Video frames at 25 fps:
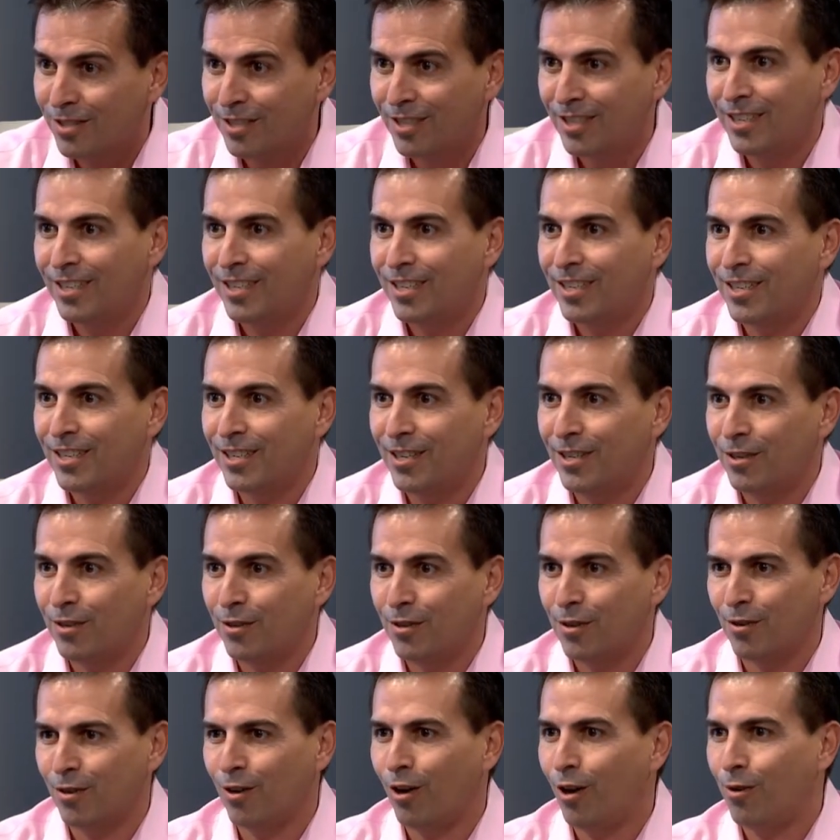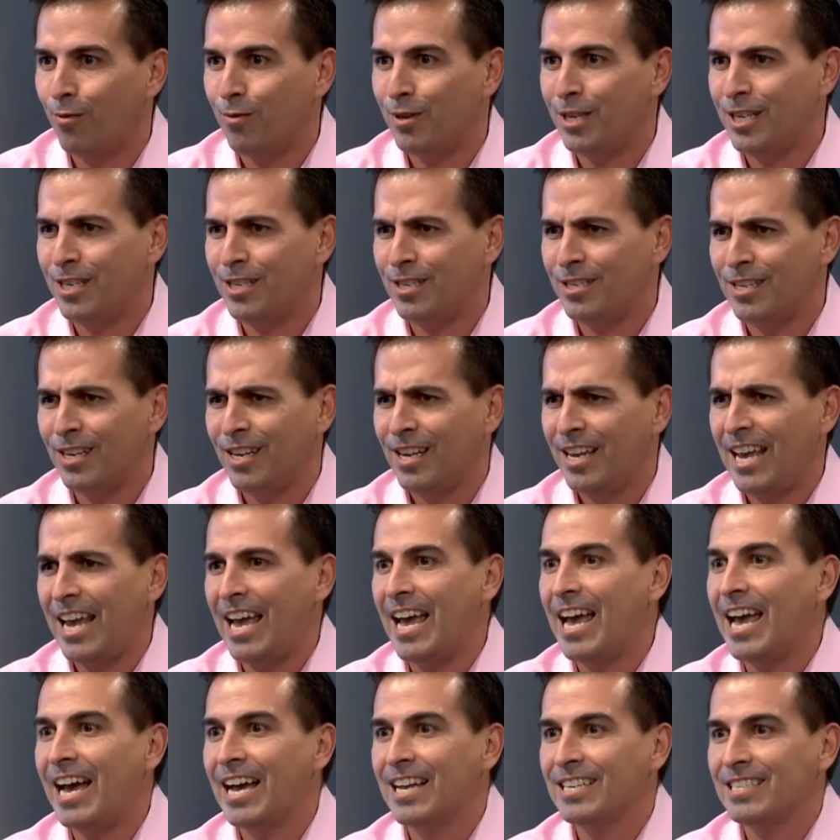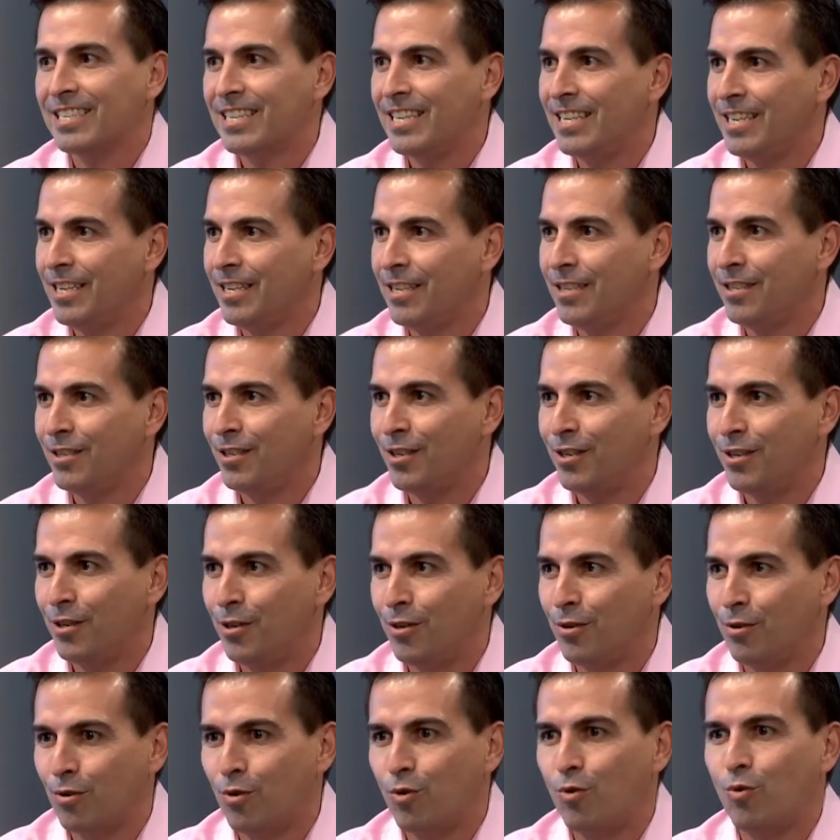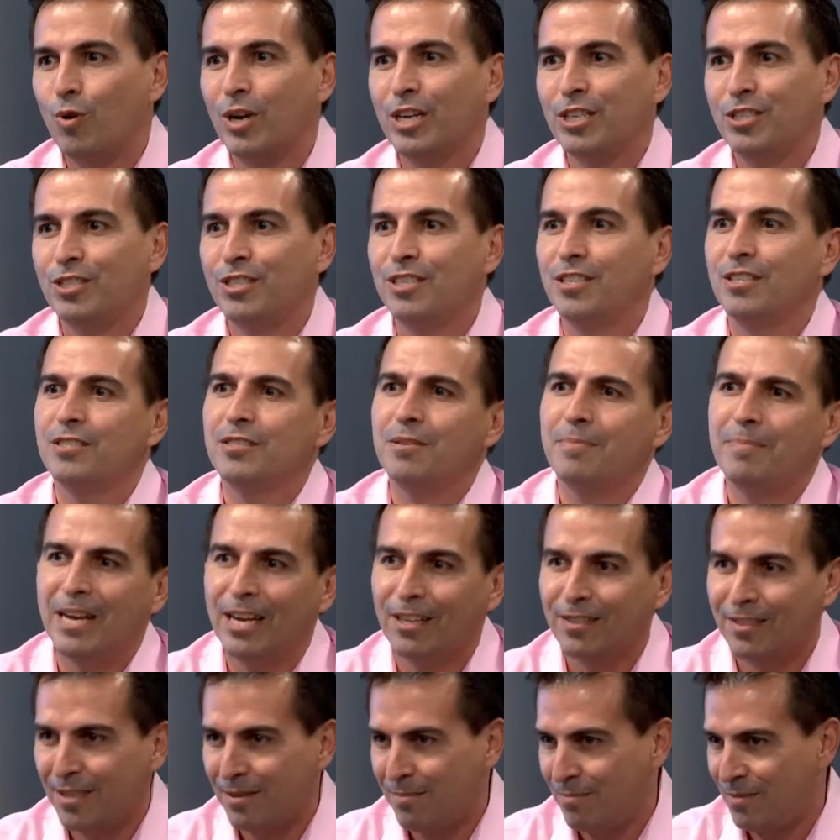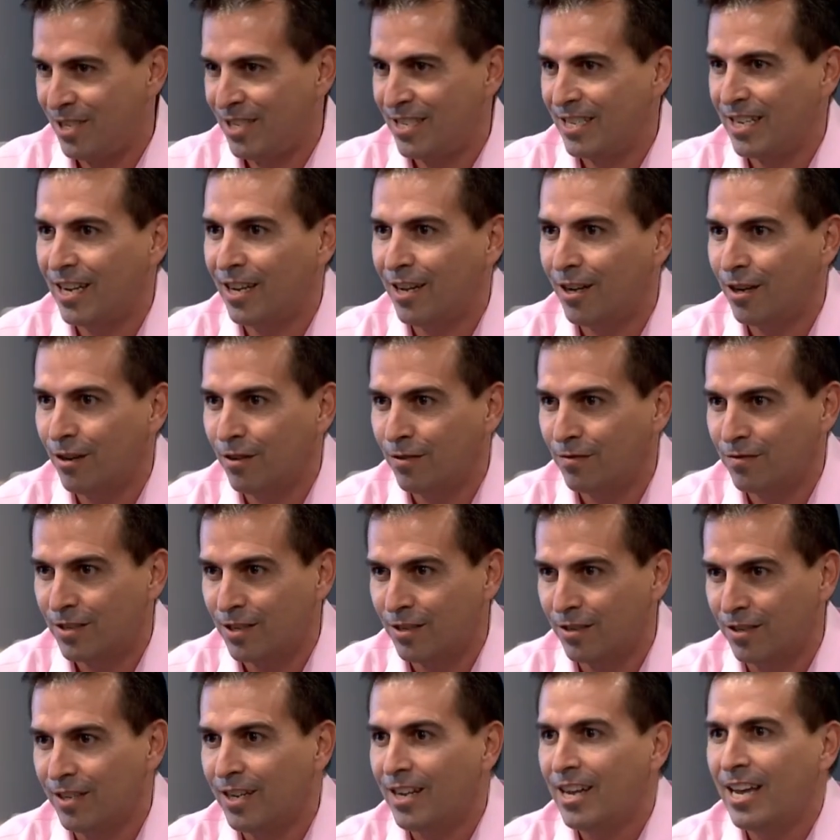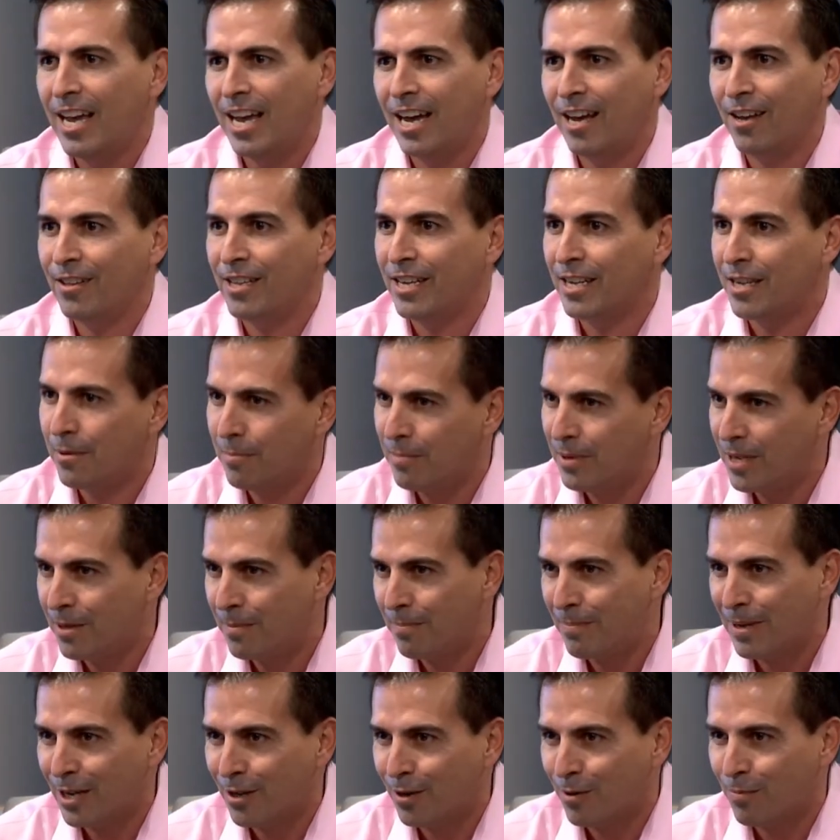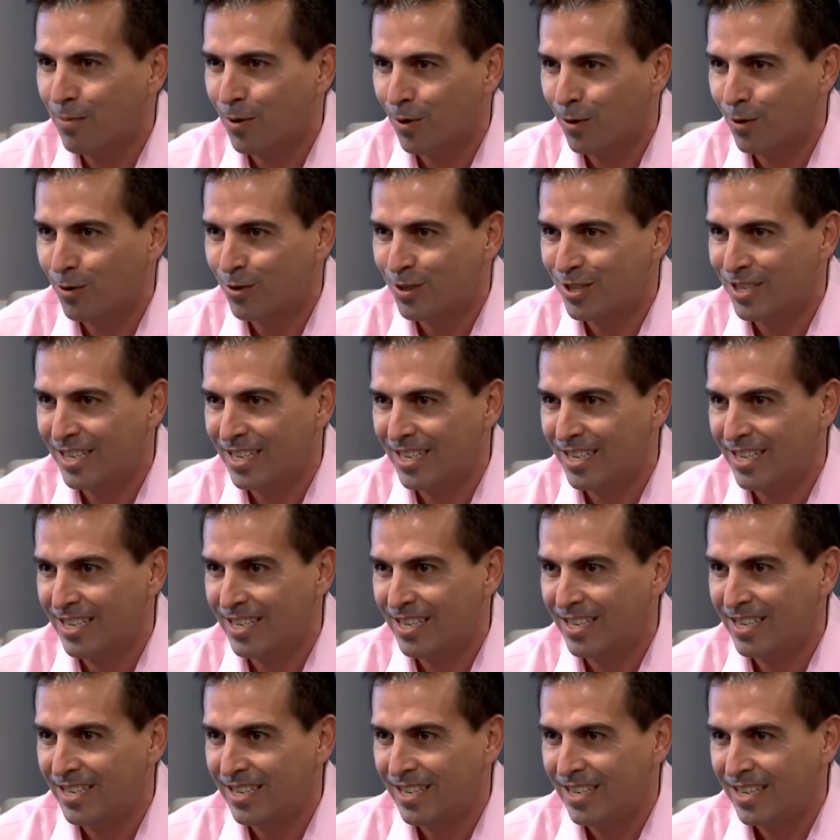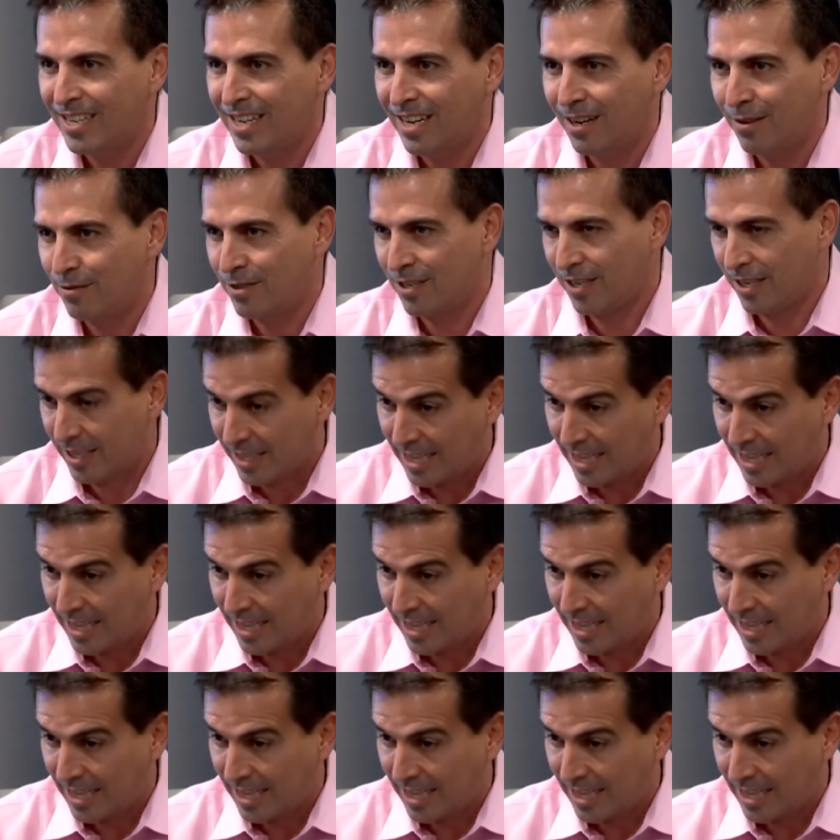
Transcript: you know, they're always asking, you know, questions about themselves and how they could be a better person. I was like,